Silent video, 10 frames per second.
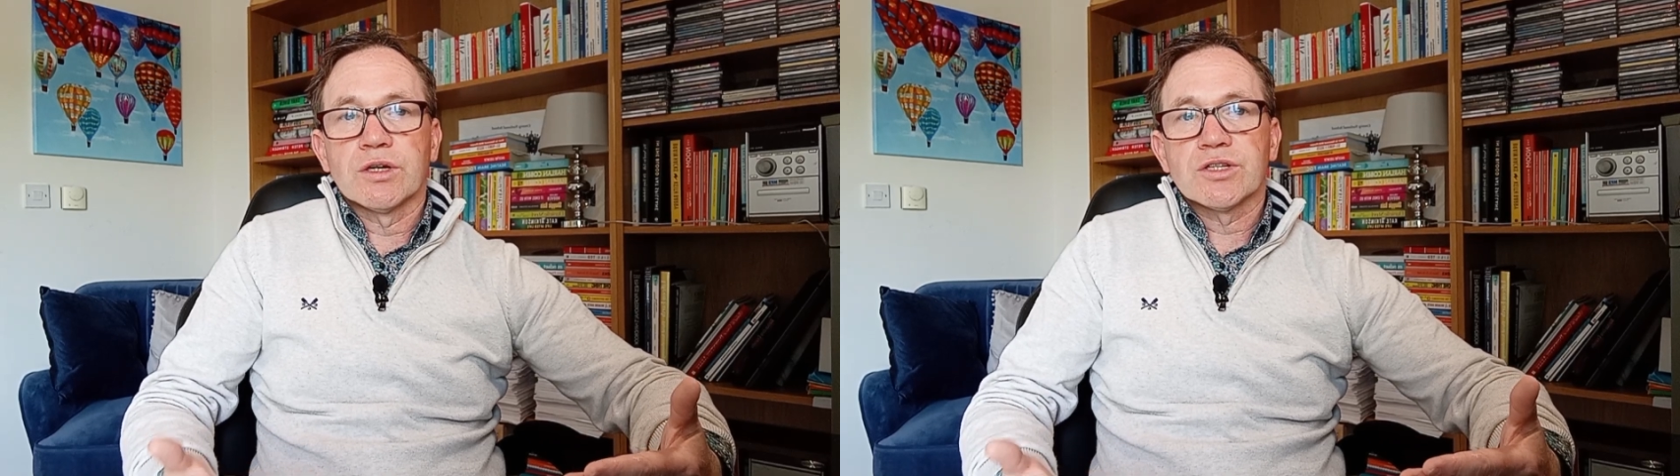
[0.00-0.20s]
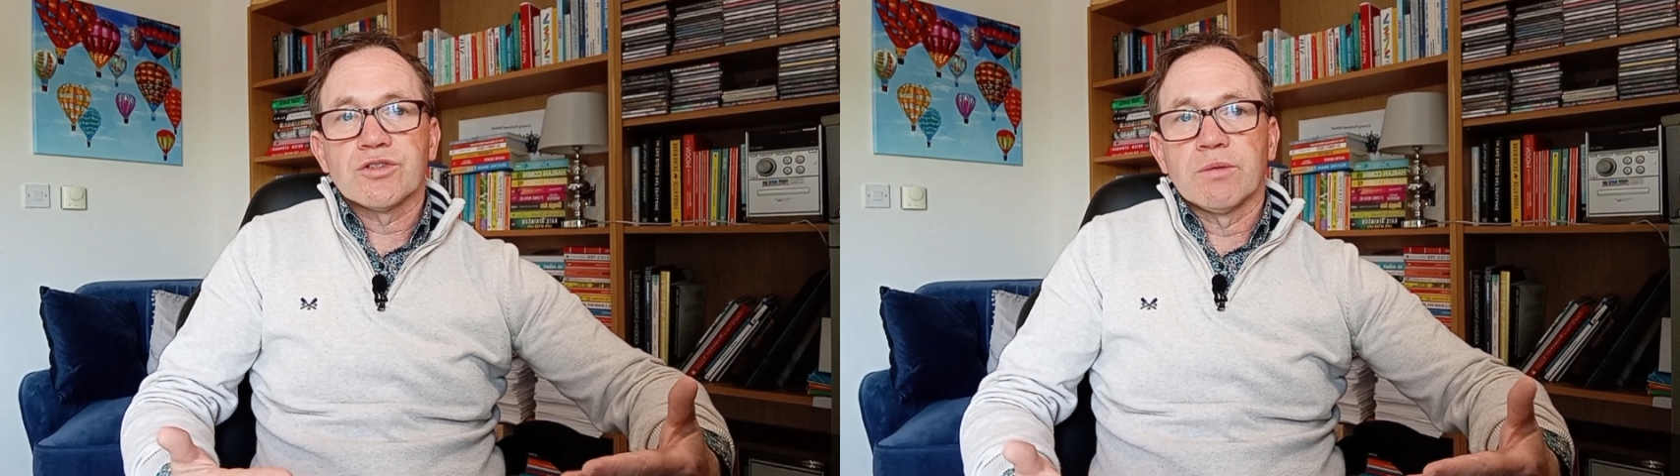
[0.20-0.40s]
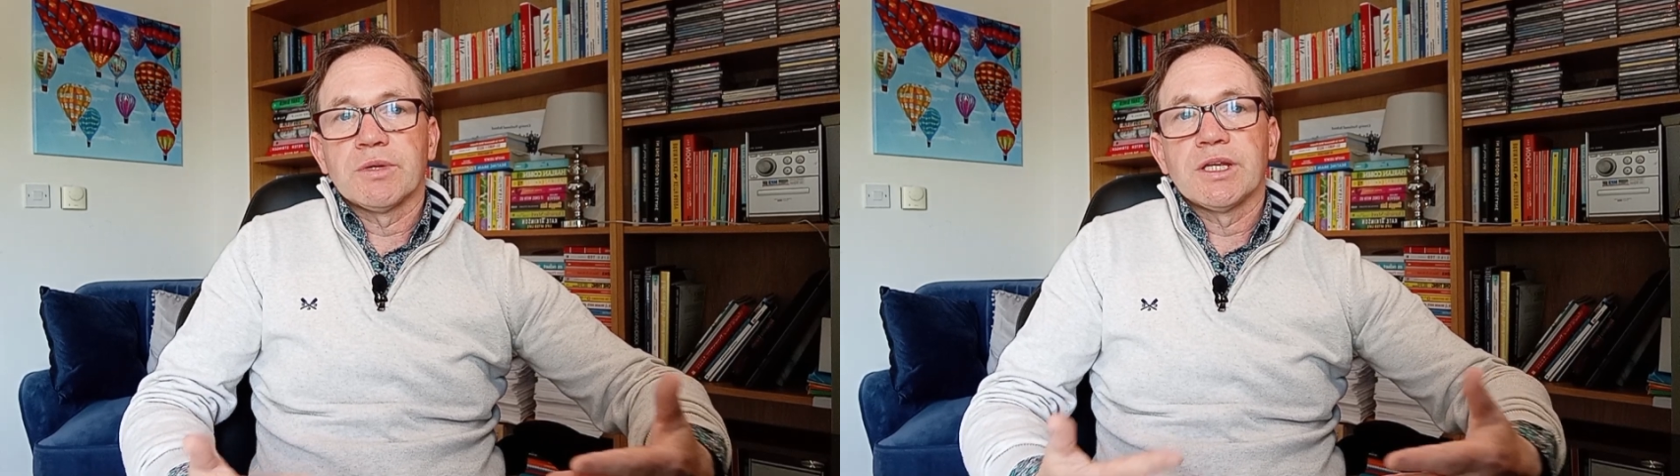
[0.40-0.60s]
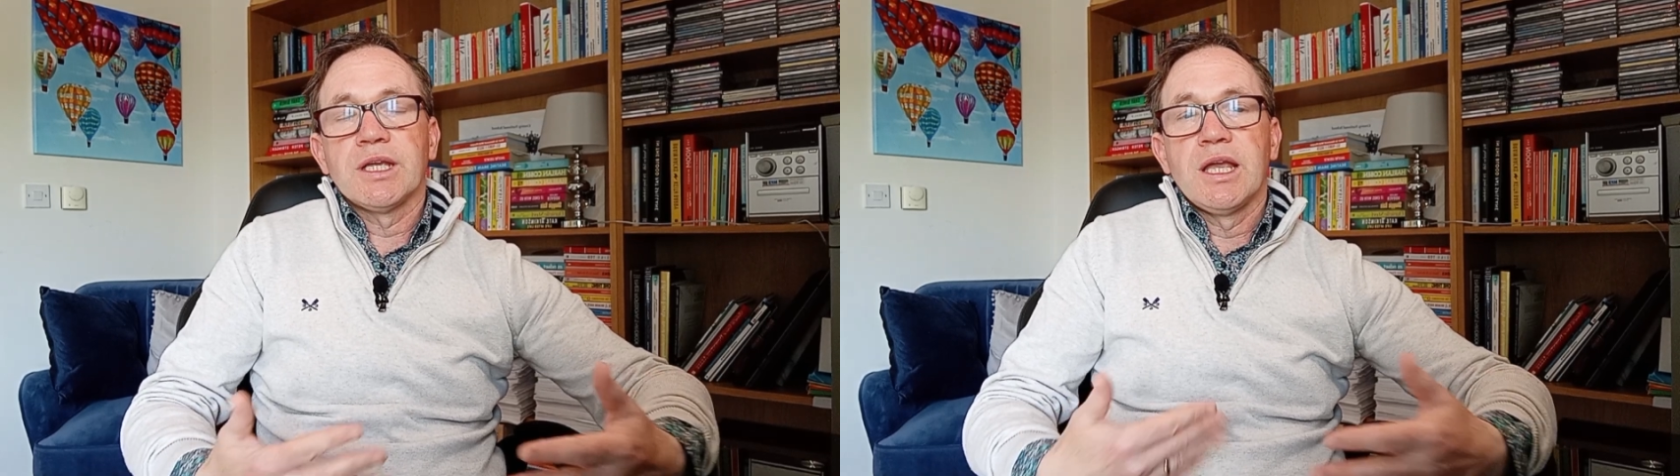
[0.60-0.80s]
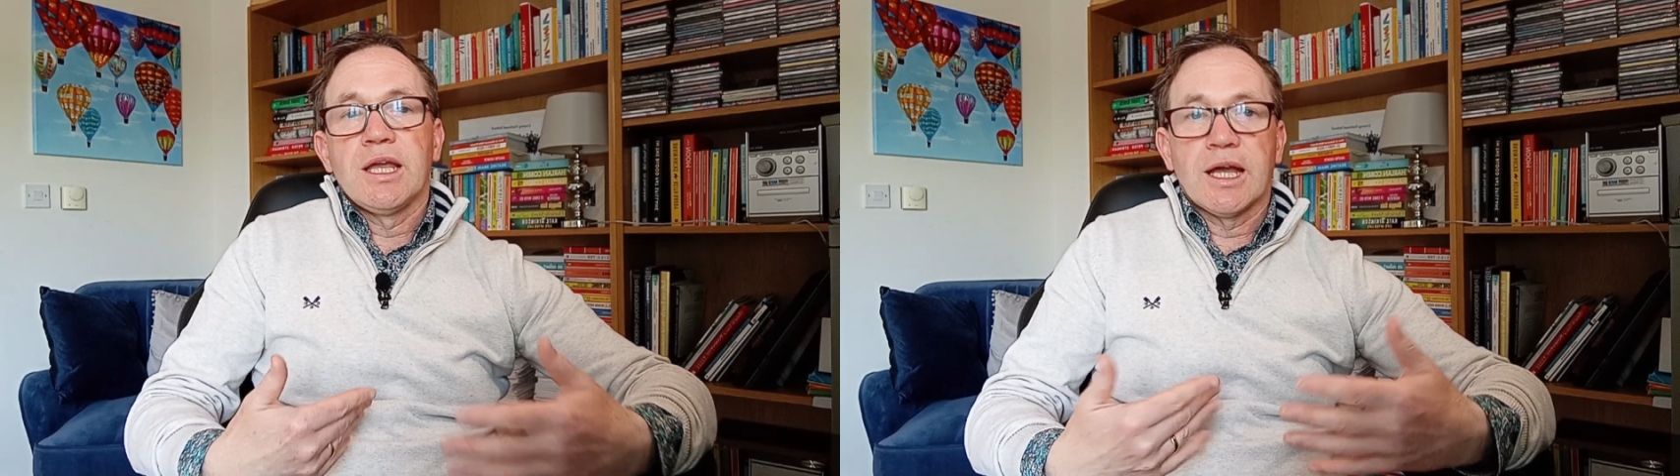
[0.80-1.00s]
extremity
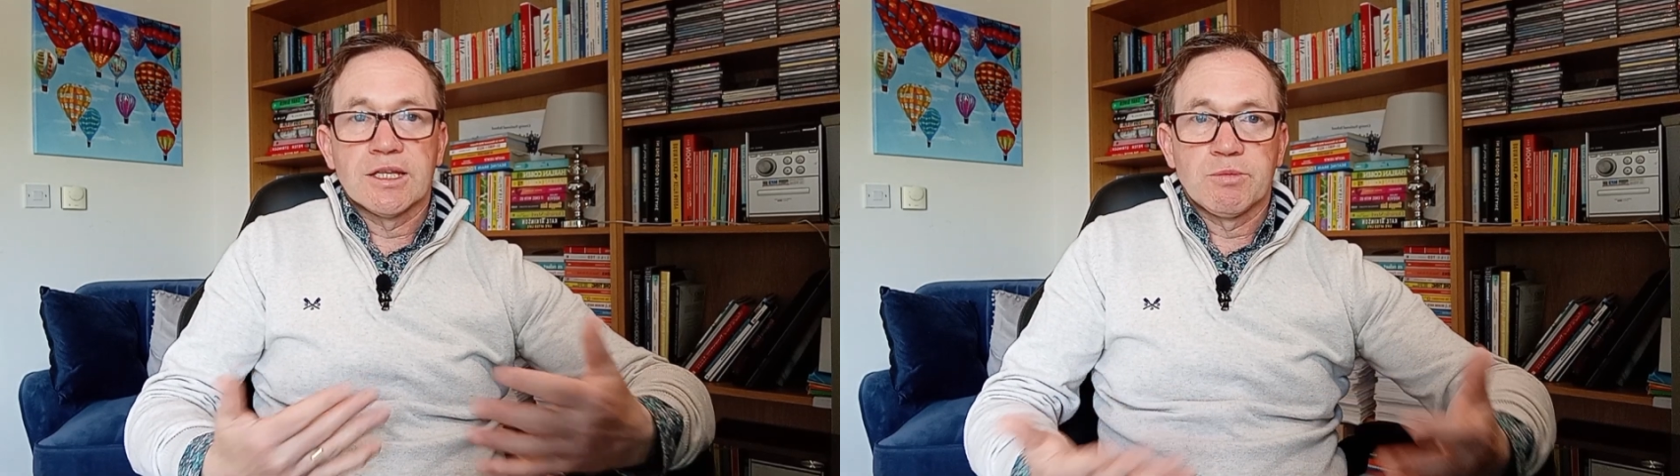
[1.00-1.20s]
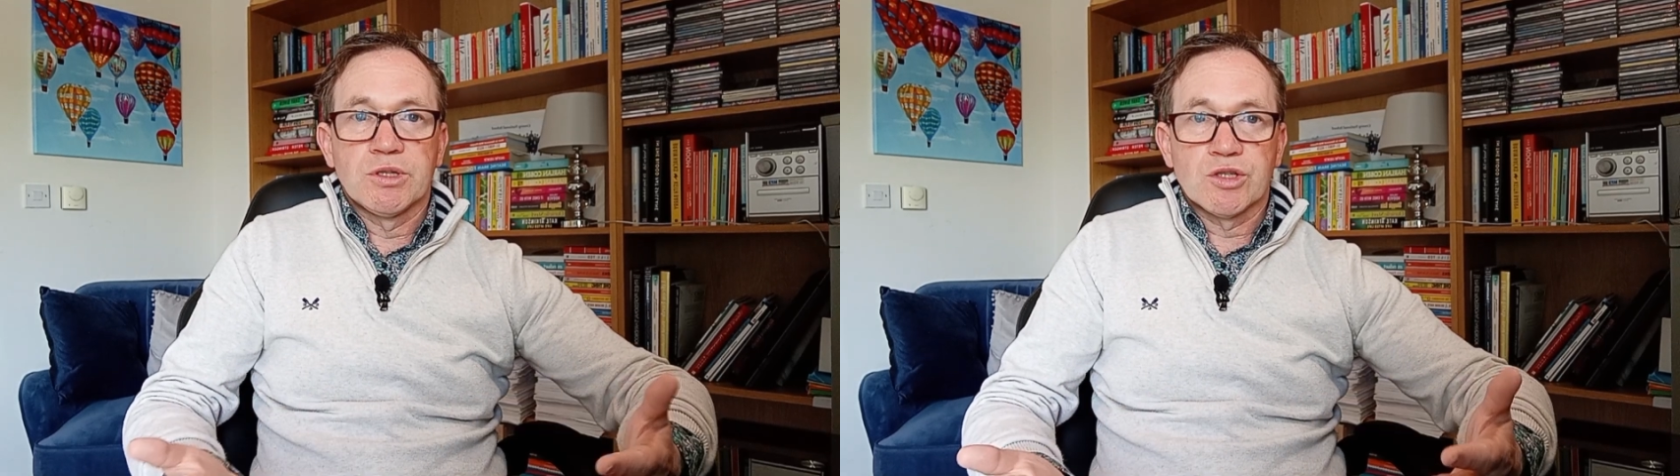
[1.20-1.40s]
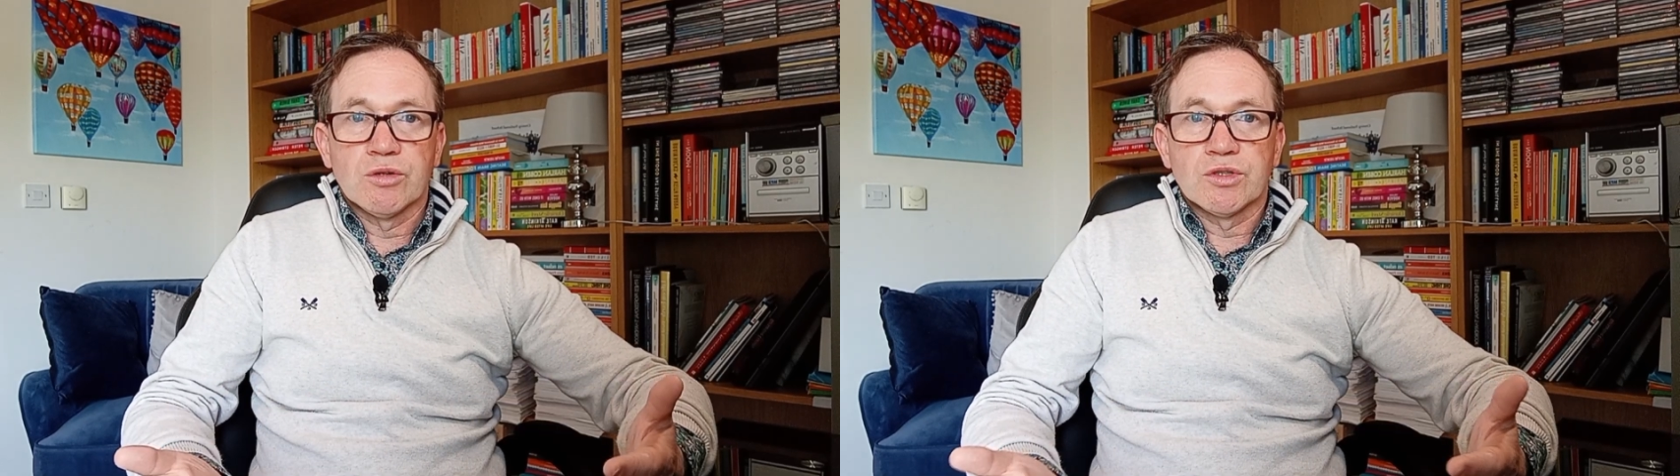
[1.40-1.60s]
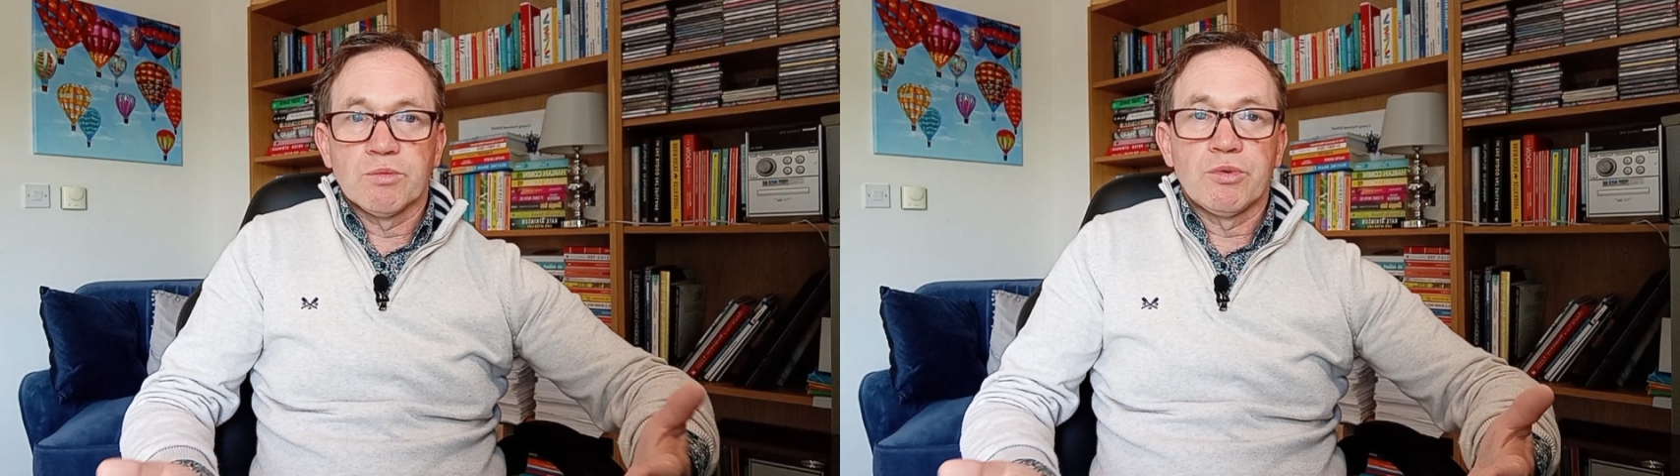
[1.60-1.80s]
has been shown